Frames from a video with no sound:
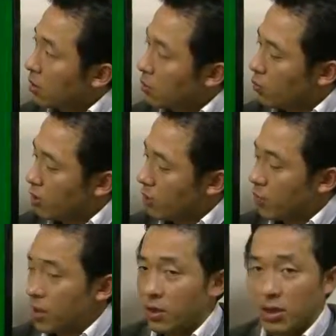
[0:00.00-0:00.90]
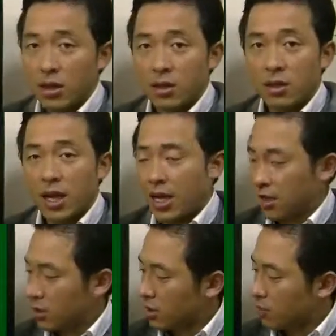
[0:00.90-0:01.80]
will be
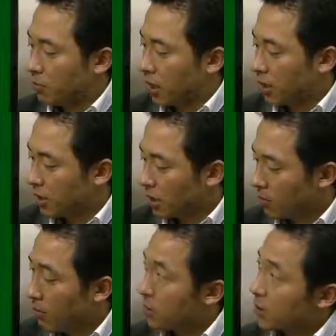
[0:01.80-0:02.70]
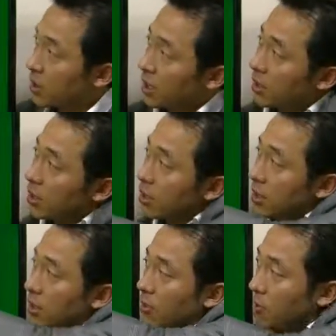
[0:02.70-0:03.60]
taxed by 10%,
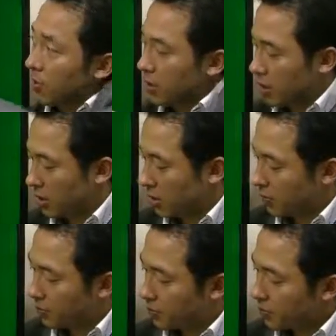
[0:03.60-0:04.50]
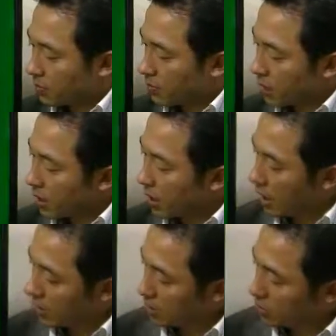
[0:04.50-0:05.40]
this 10%,
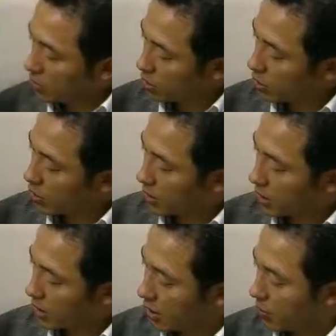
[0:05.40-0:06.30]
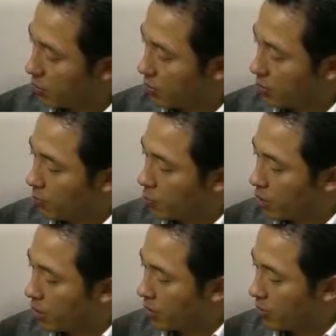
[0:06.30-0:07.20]
and total your tax
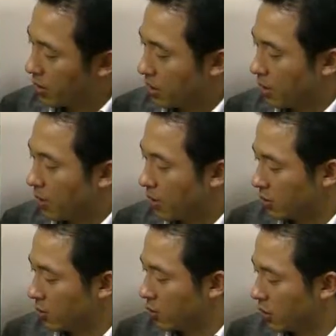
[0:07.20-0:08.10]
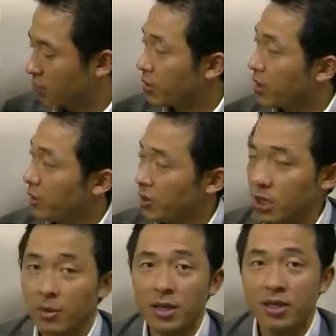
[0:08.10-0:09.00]
will be like about 1 million
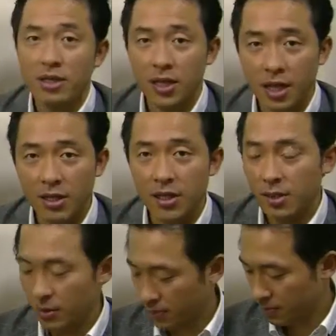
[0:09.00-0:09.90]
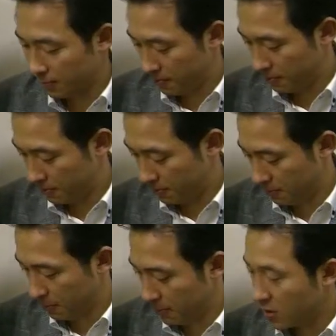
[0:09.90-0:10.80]
Japanese yen.
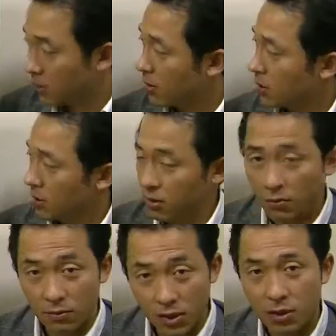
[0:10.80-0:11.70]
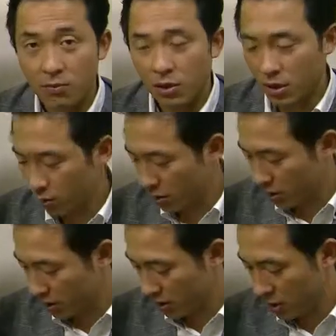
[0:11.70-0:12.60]
So it's a really important point.